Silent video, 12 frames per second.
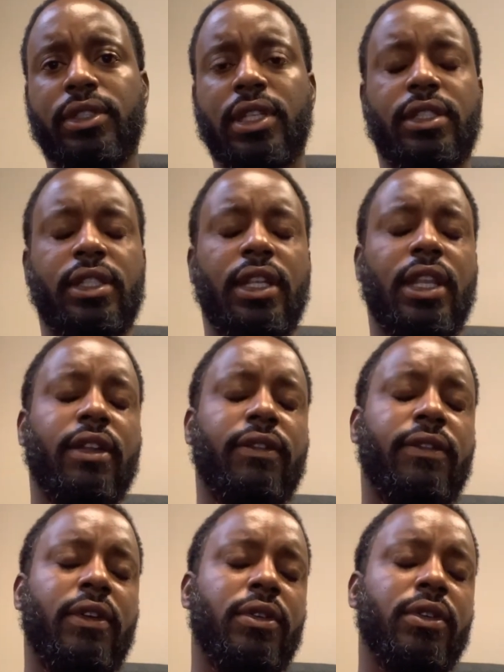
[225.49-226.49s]
I've seen a lot of
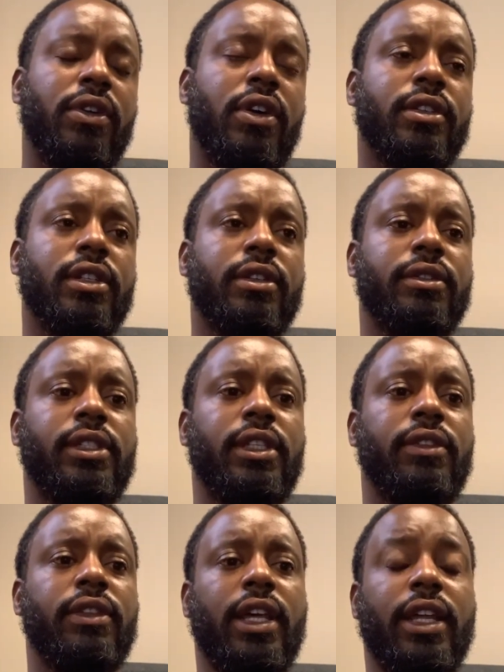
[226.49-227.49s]
phone calls, I've
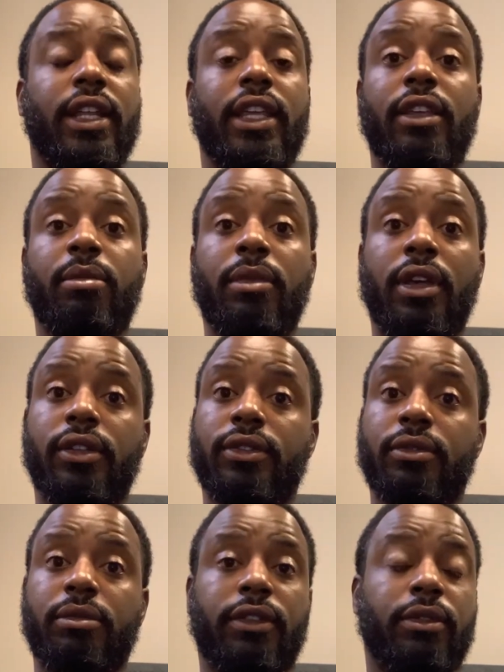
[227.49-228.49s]
received a lot of emails
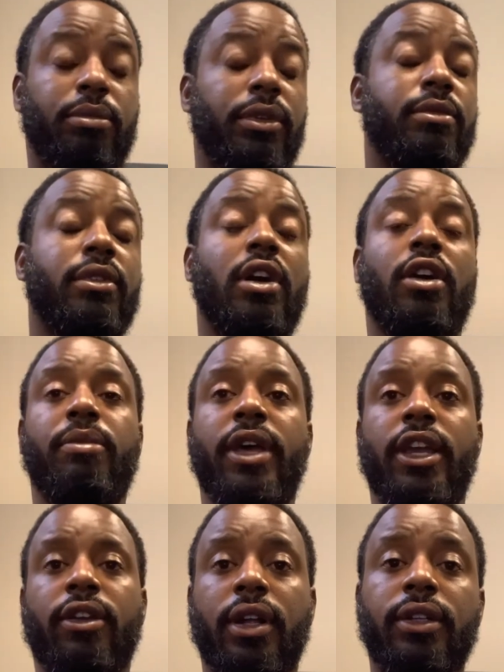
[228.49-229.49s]
from different people, all
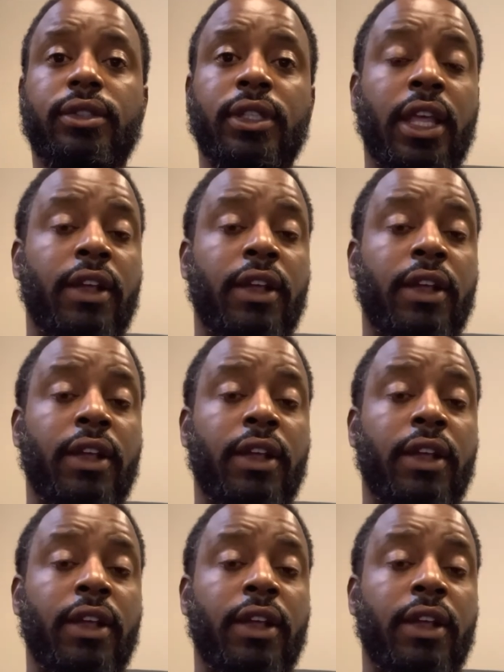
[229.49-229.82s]
backgrounds,